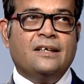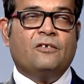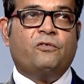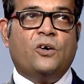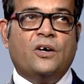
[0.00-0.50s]

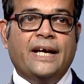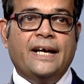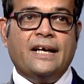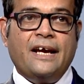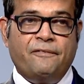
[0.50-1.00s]
for
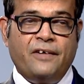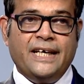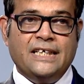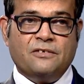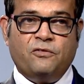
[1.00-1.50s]
and
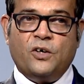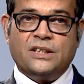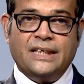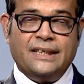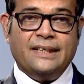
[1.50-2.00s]
FIs for
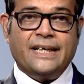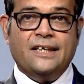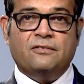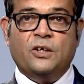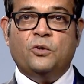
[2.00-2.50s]
certain
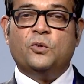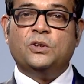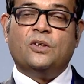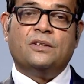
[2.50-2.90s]
kind of a loans or